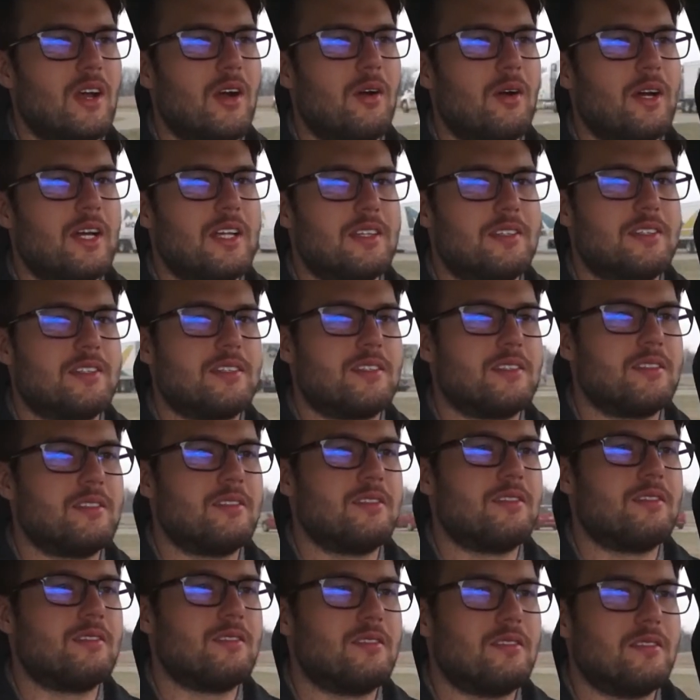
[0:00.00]
it's
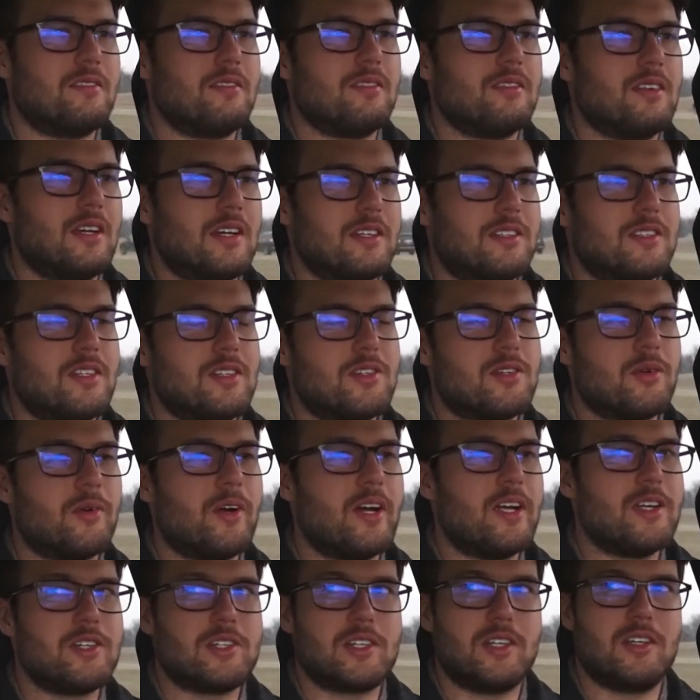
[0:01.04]
a
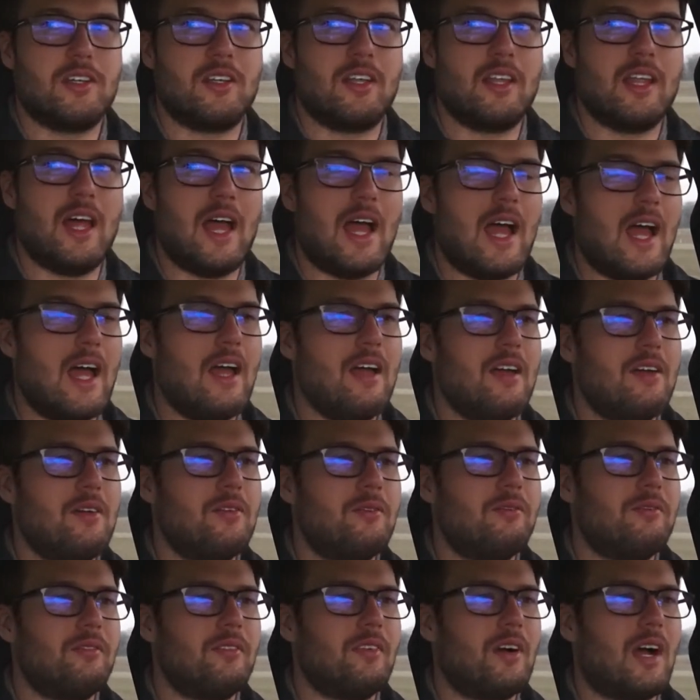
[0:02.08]
situation that
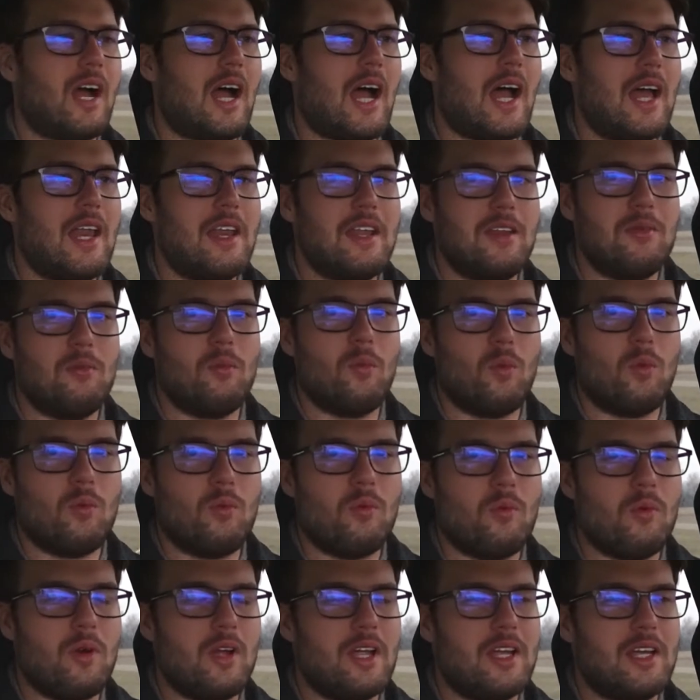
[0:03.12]
I
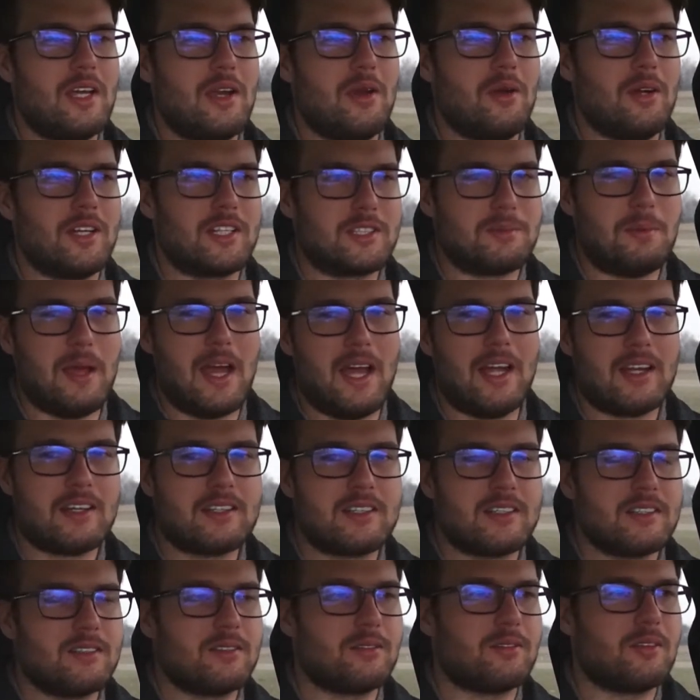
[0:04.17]
didn't,
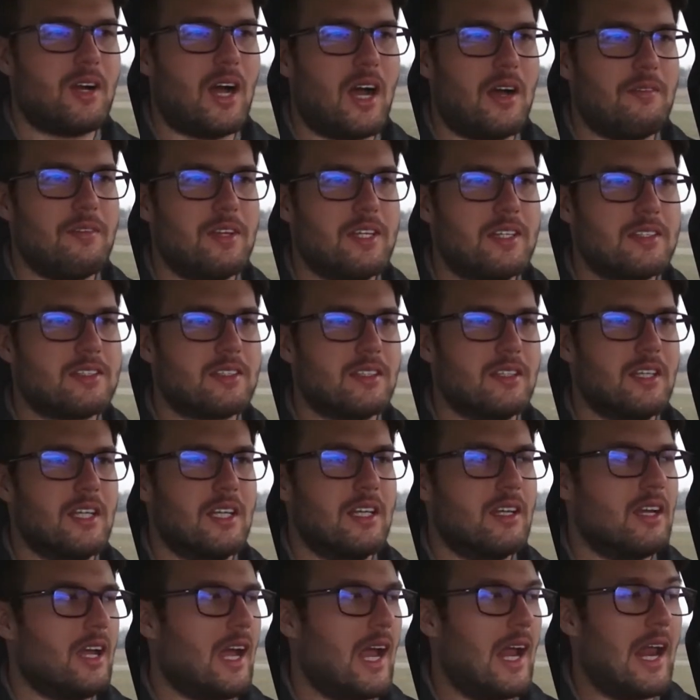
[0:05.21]
expect, obviously.
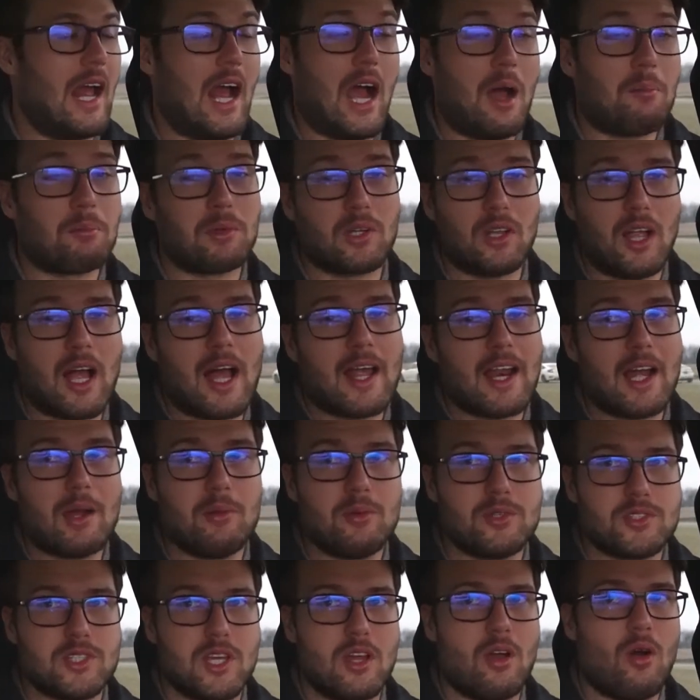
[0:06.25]
And I'm glad I
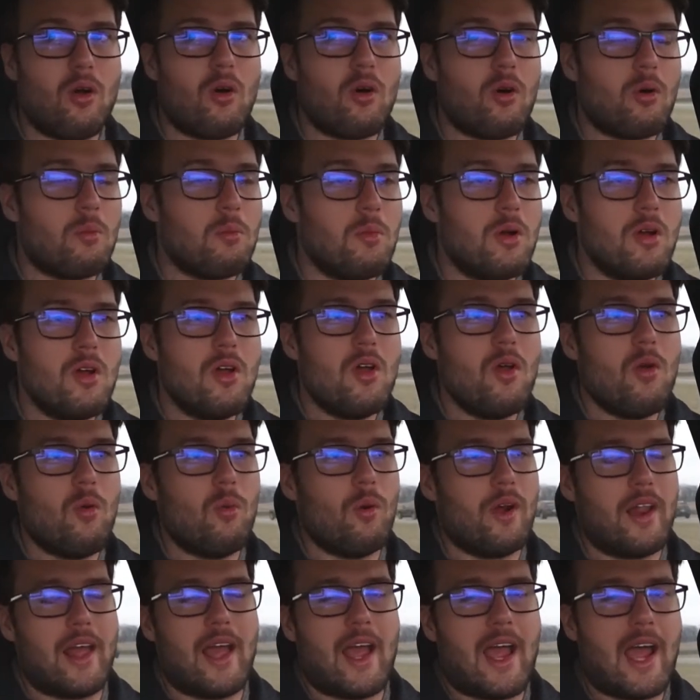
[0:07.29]
was at home
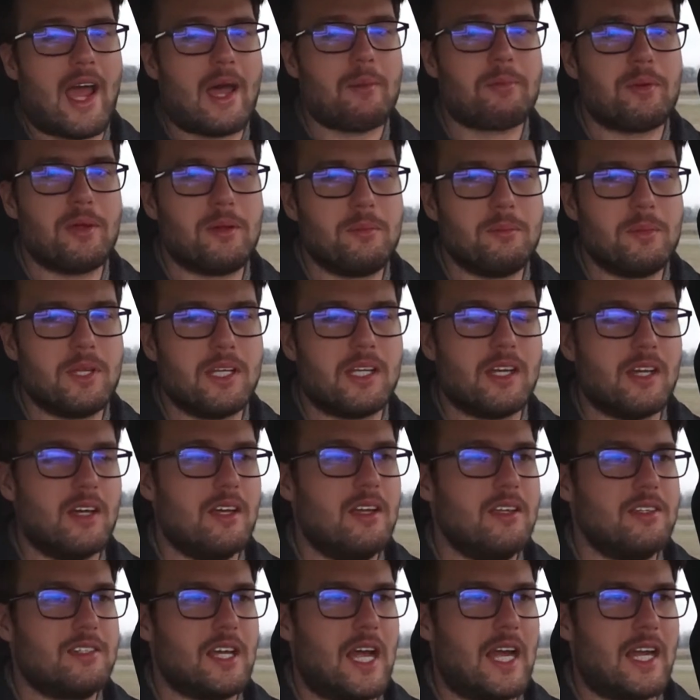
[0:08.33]
when it happened
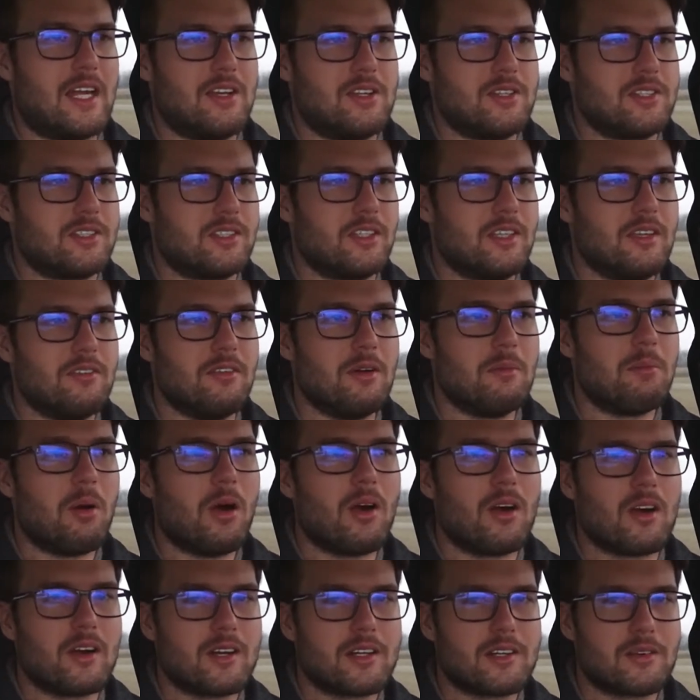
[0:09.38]
because I could just leave it
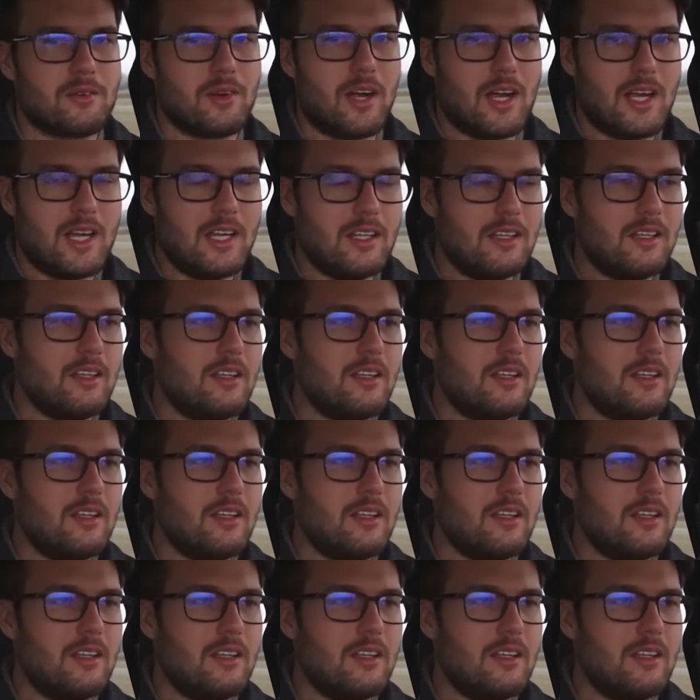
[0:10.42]
parked, right?